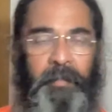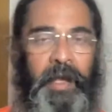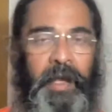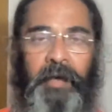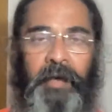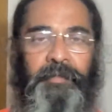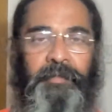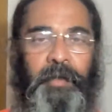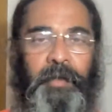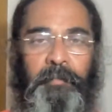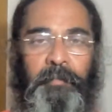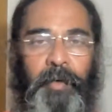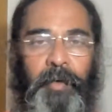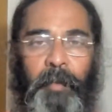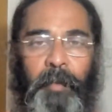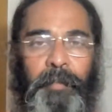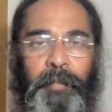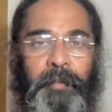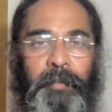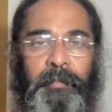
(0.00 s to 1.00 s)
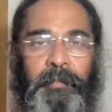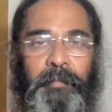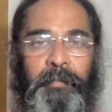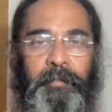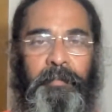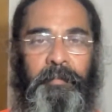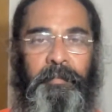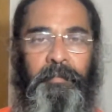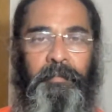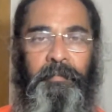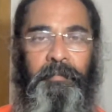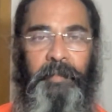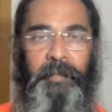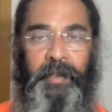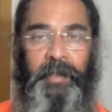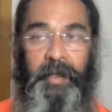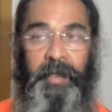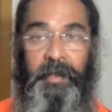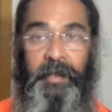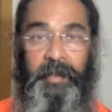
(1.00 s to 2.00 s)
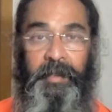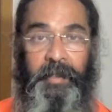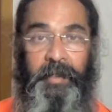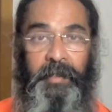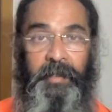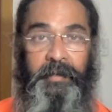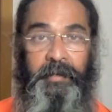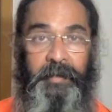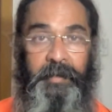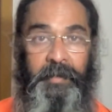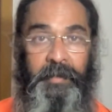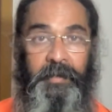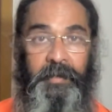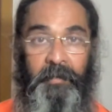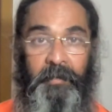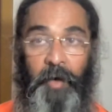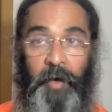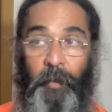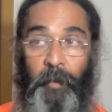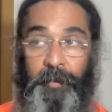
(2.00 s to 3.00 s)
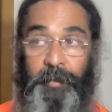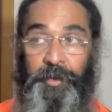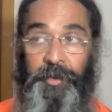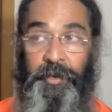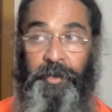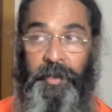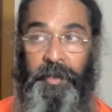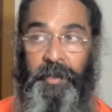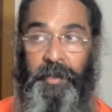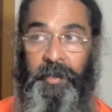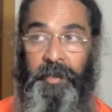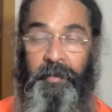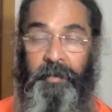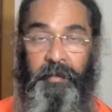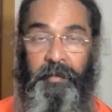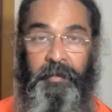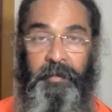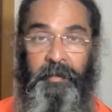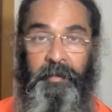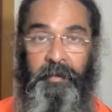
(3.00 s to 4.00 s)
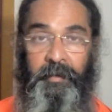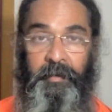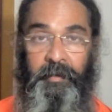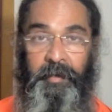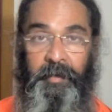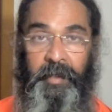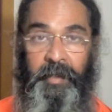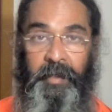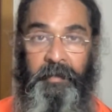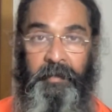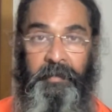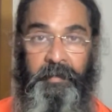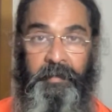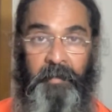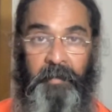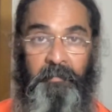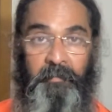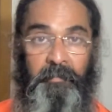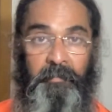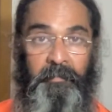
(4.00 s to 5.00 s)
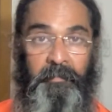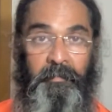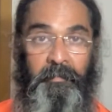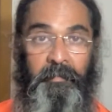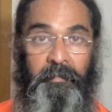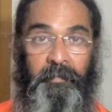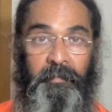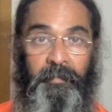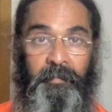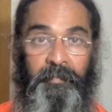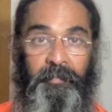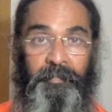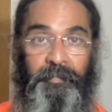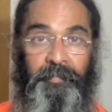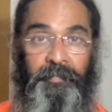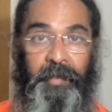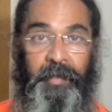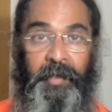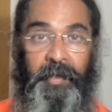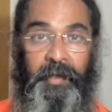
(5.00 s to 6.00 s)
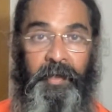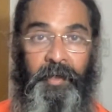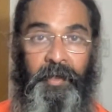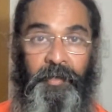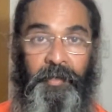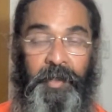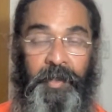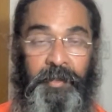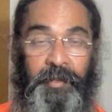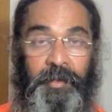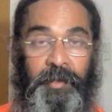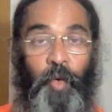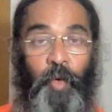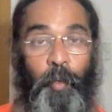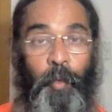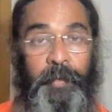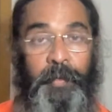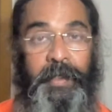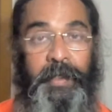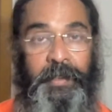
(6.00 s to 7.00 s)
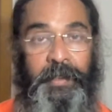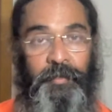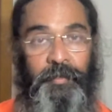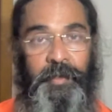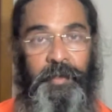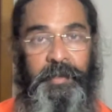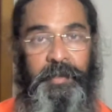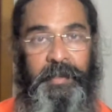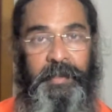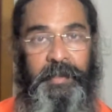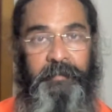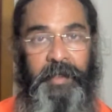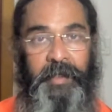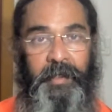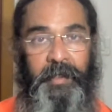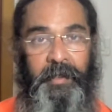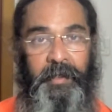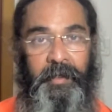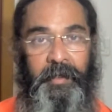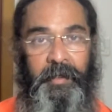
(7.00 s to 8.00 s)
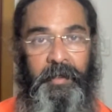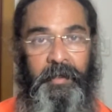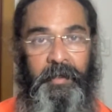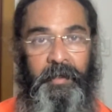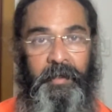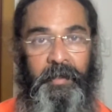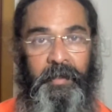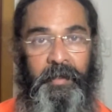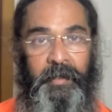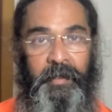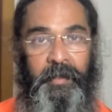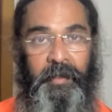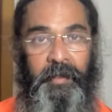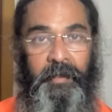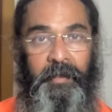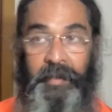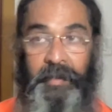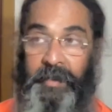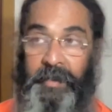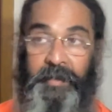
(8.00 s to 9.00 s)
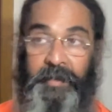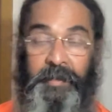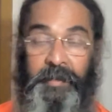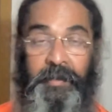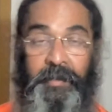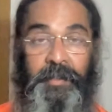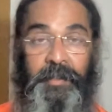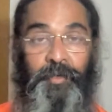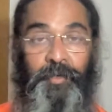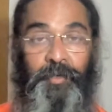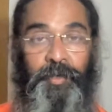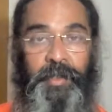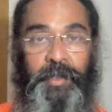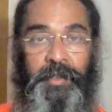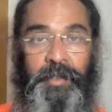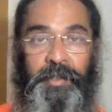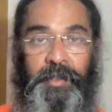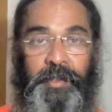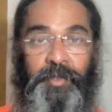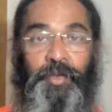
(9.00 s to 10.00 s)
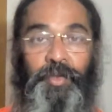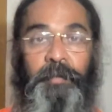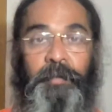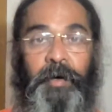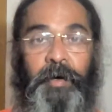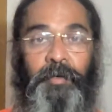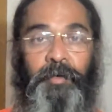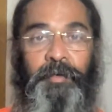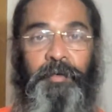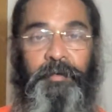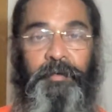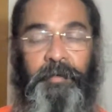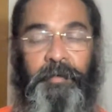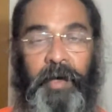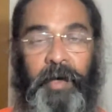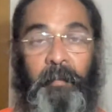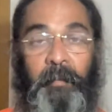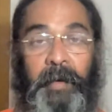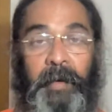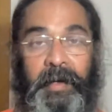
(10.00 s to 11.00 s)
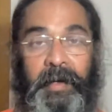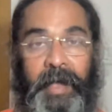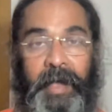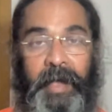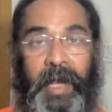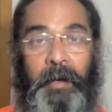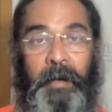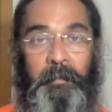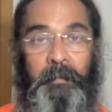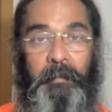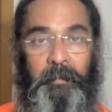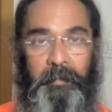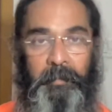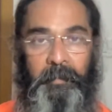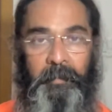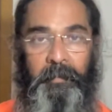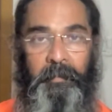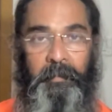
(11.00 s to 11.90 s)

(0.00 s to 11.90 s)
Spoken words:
may have some problem, but then he sees some opportunity. There is some, there is some opening towards divinity. Then it's his duty. He's duty bound to come and help,